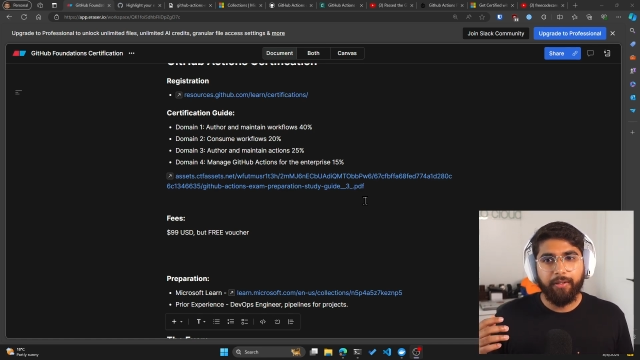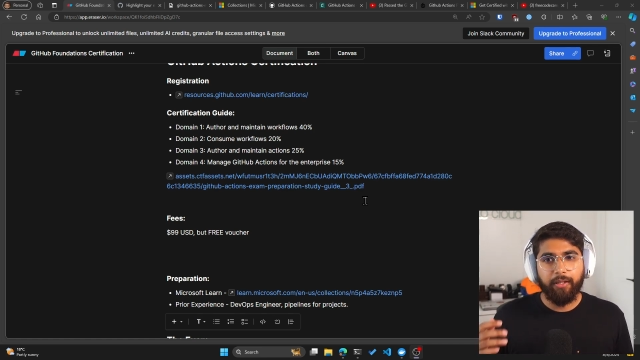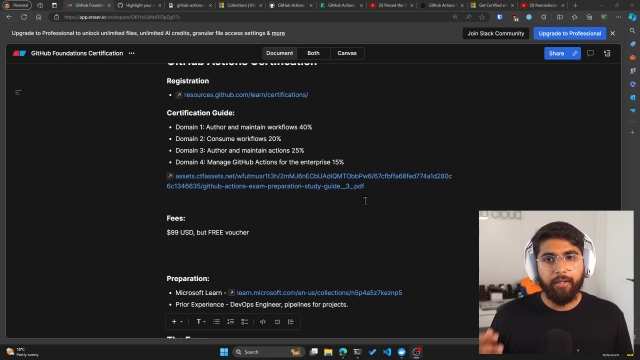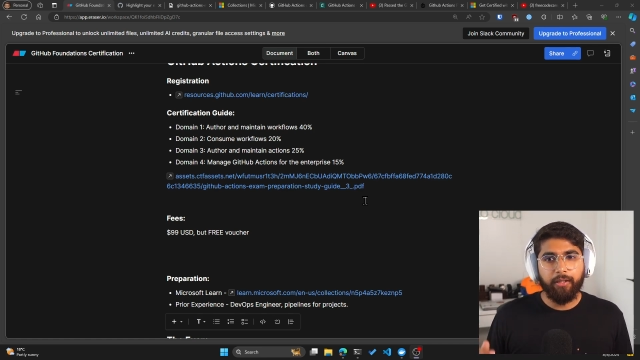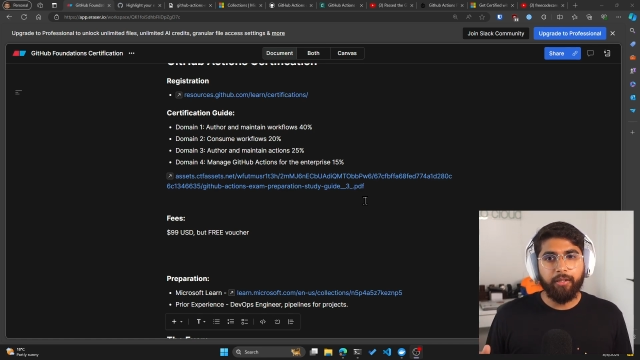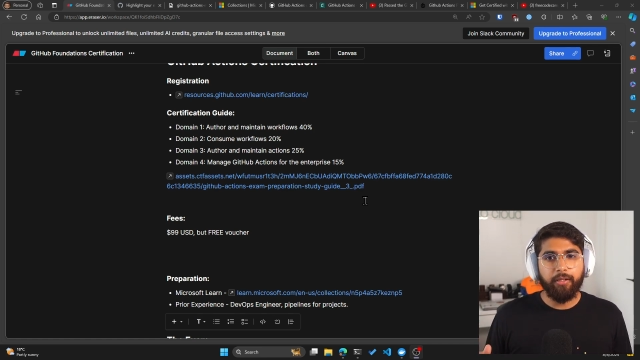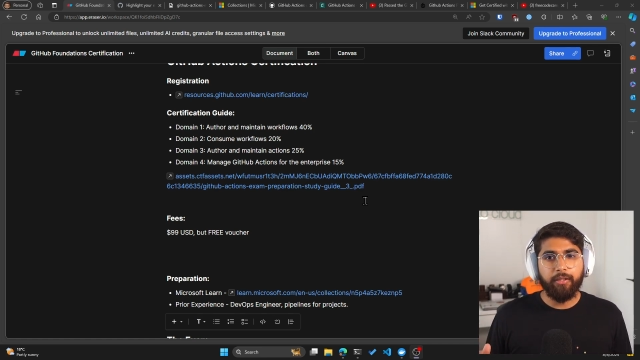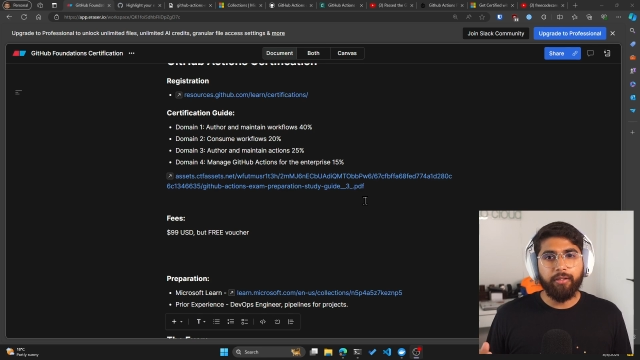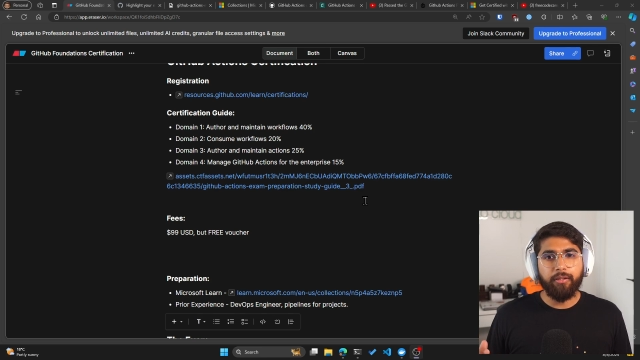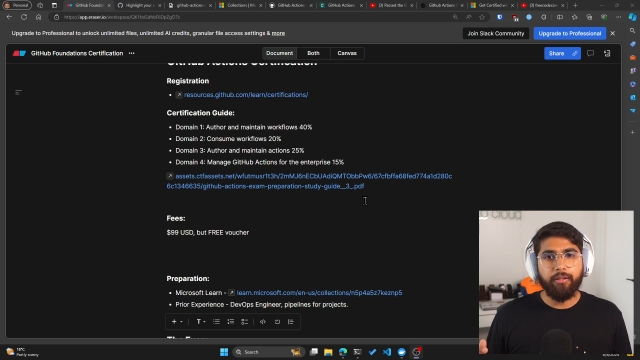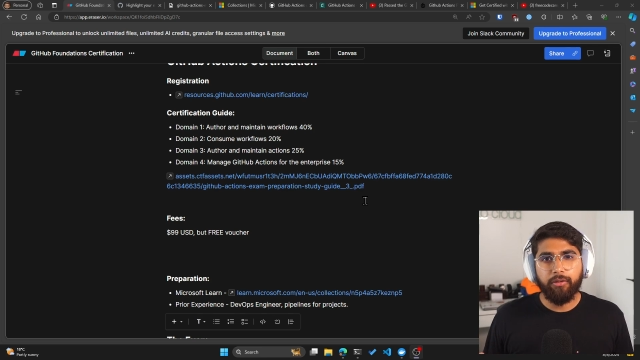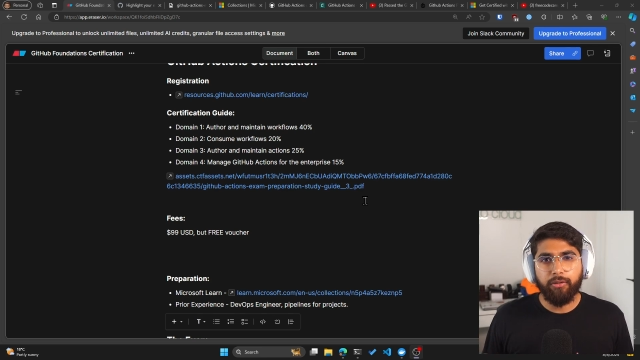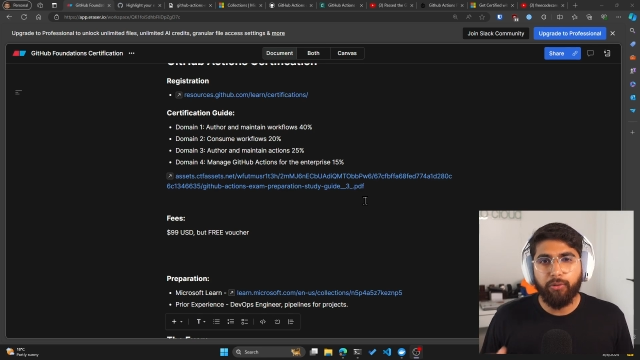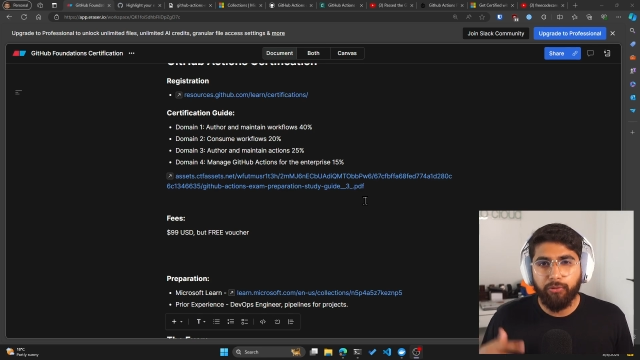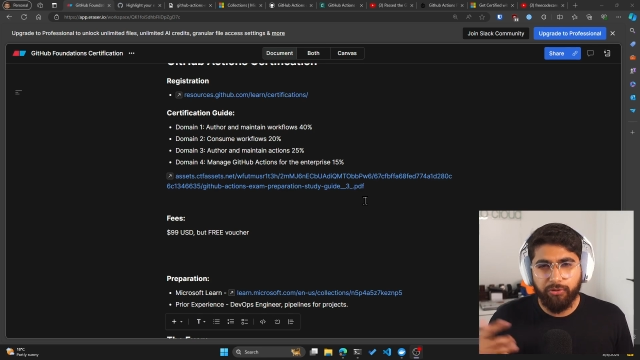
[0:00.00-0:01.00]
And
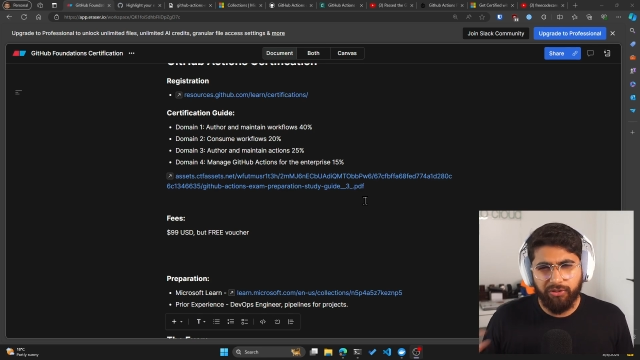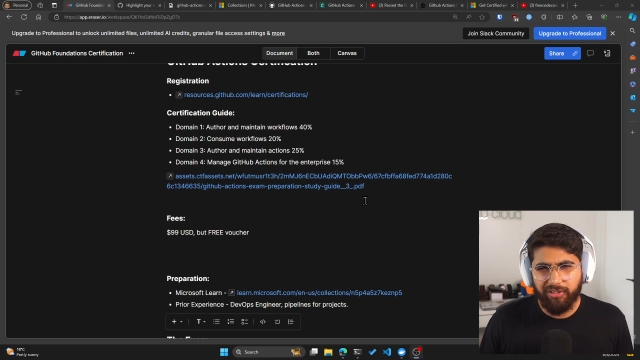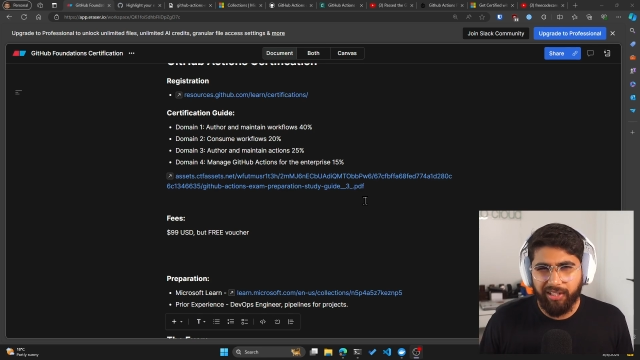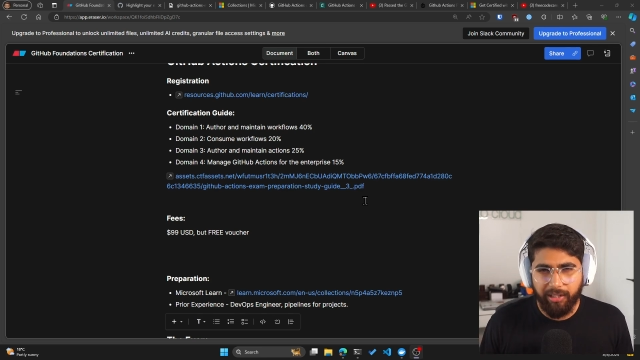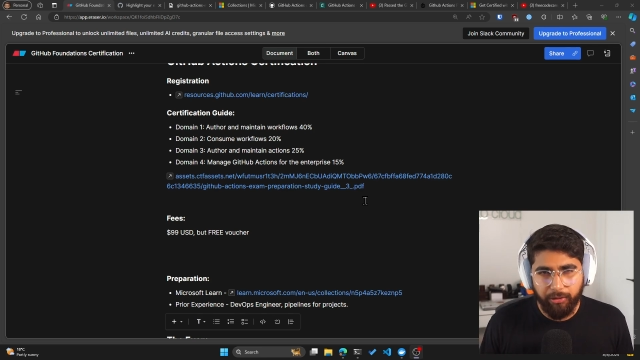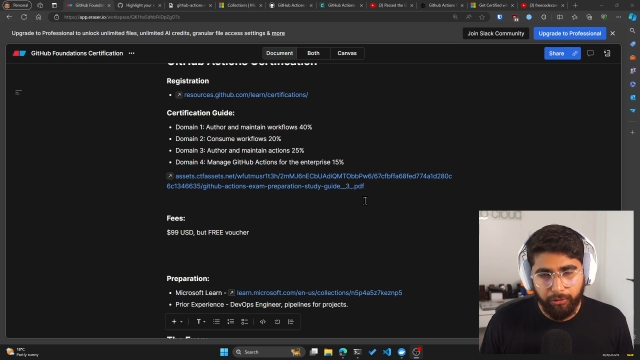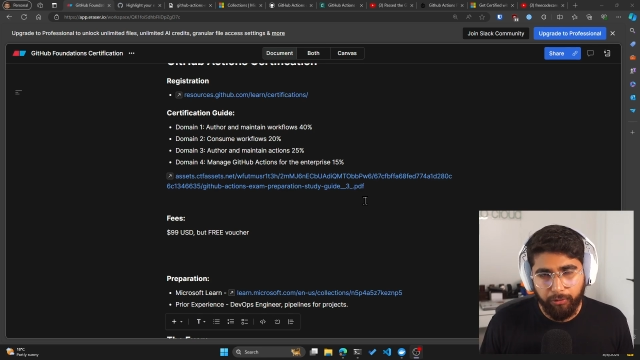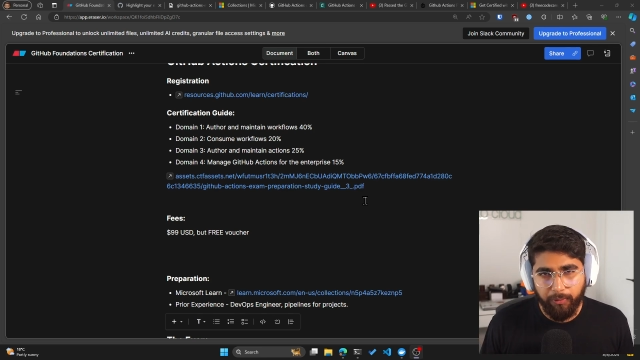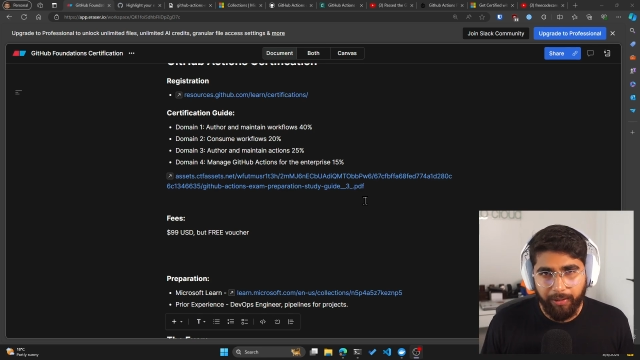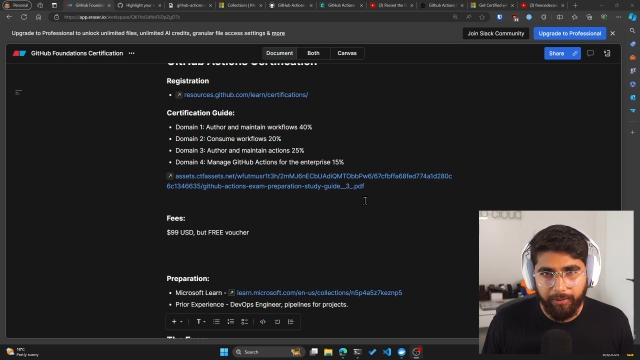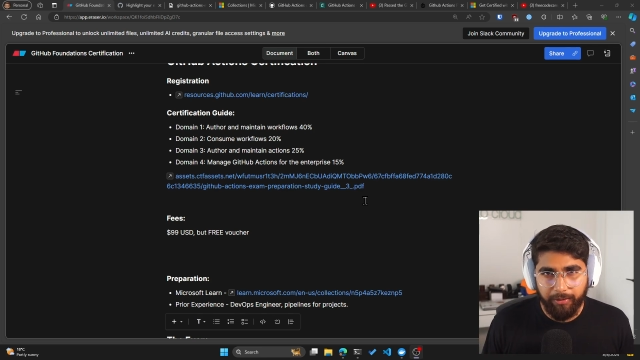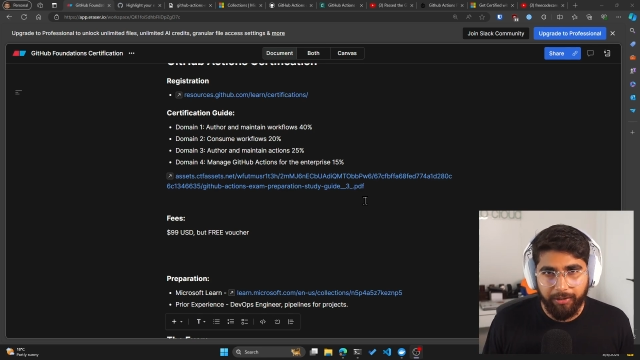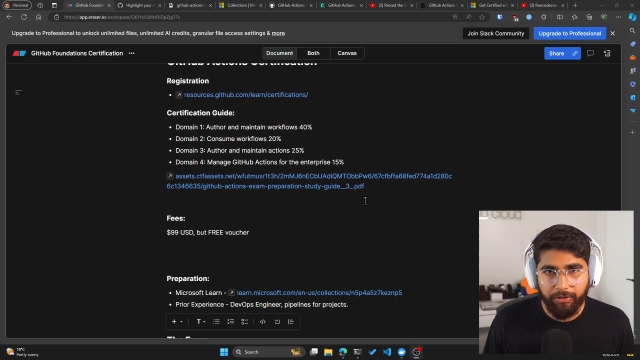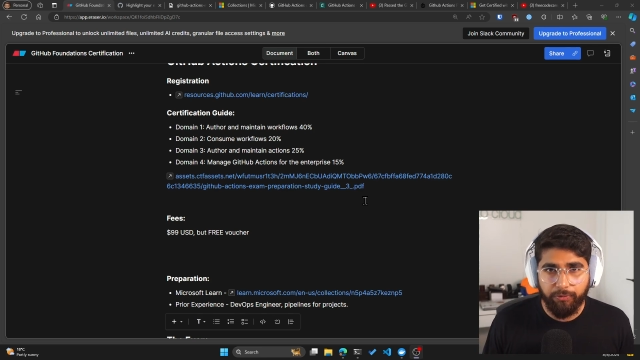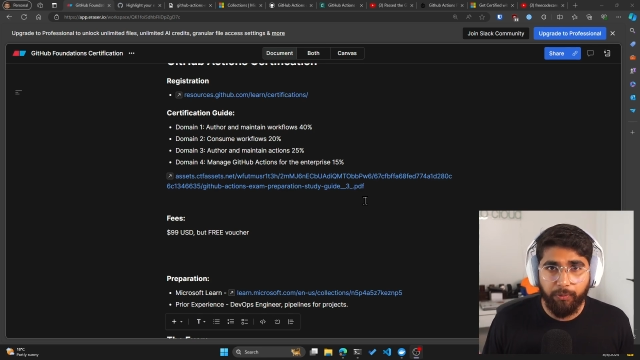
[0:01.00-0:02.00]
those 10 to 12
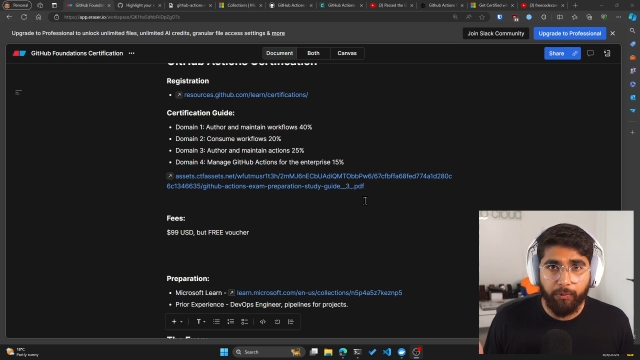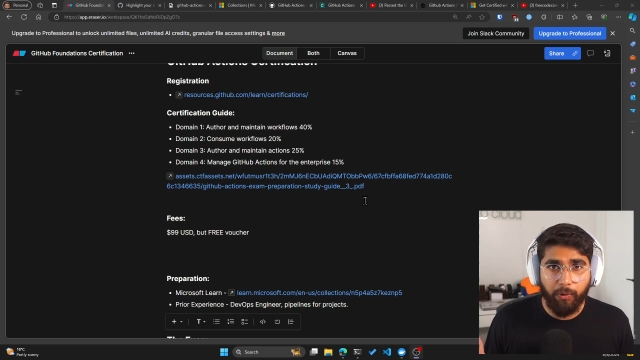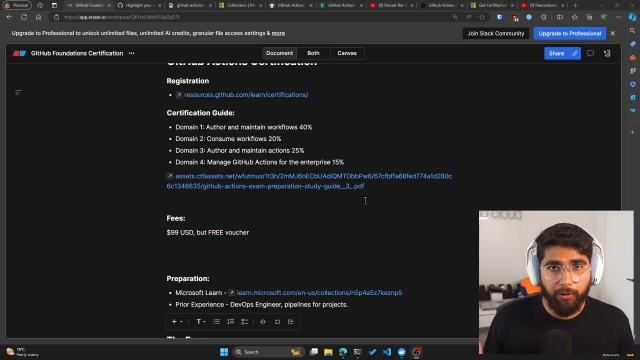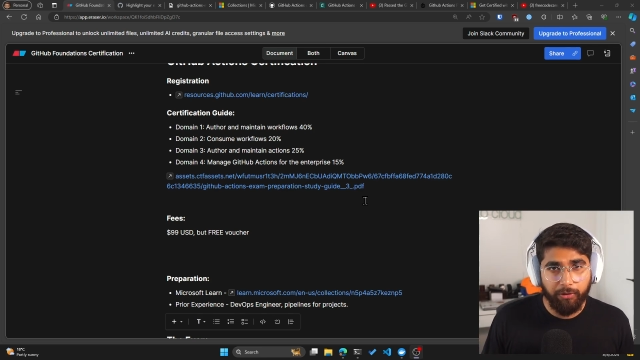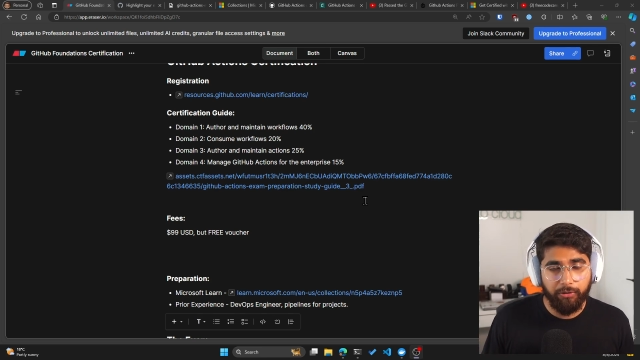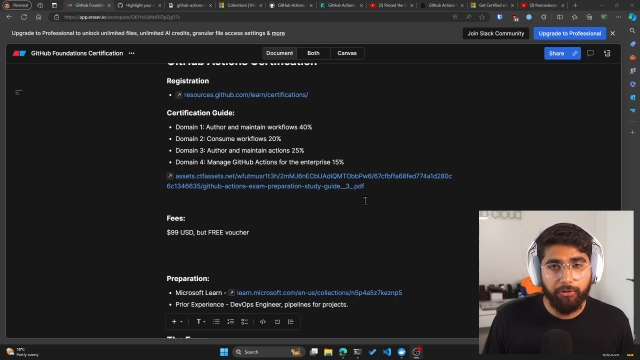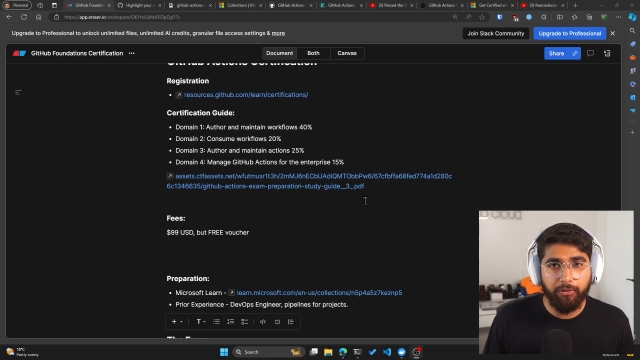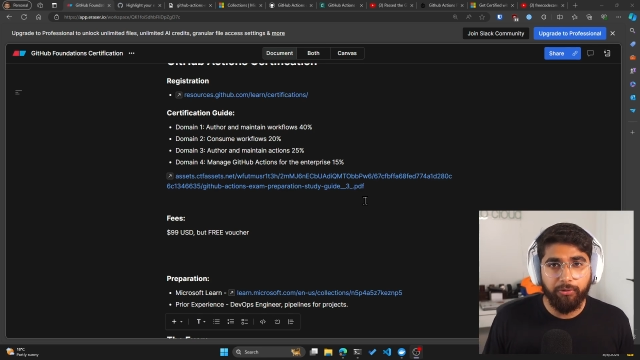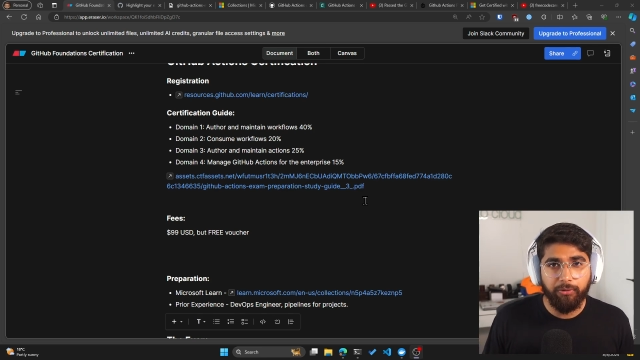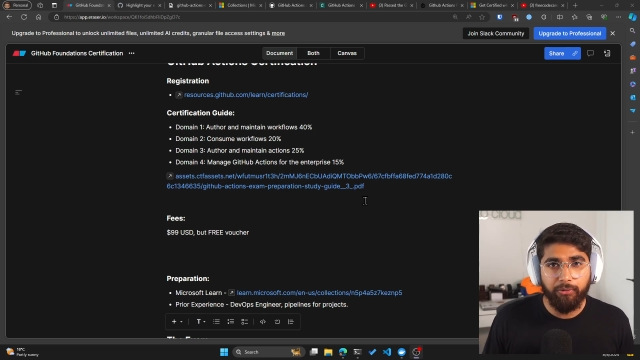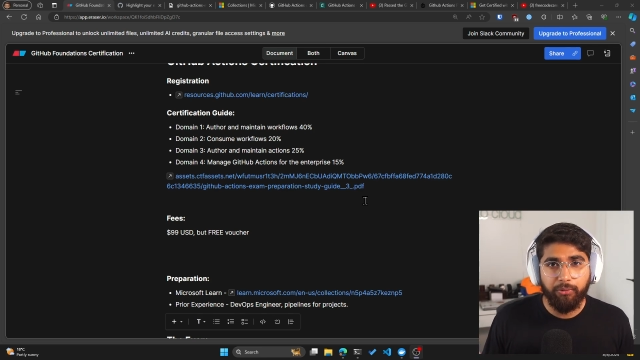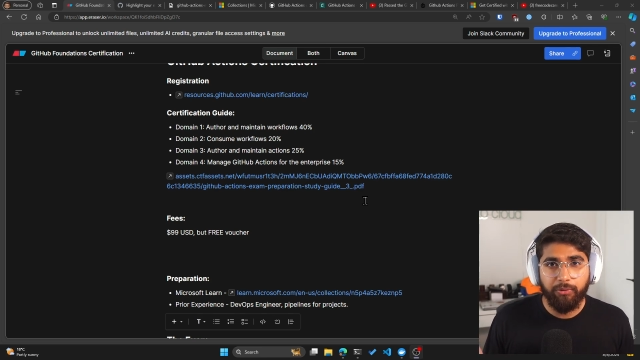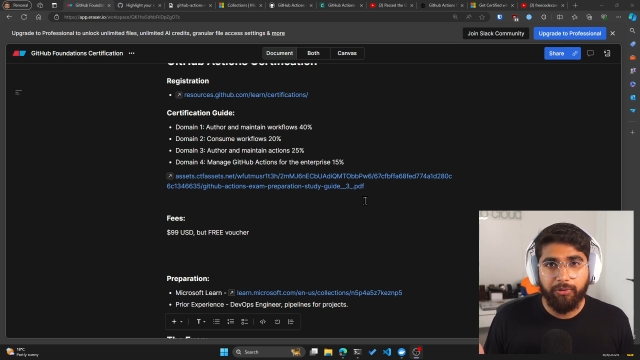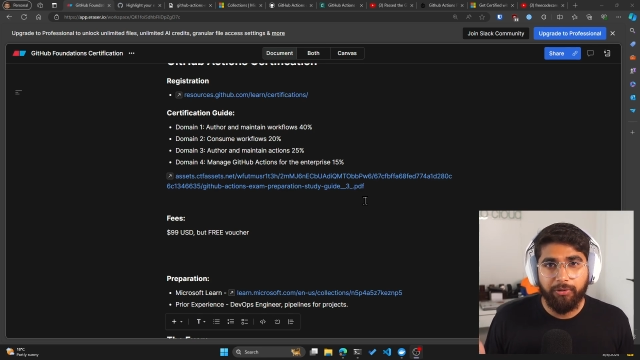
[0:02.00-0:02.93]
days were also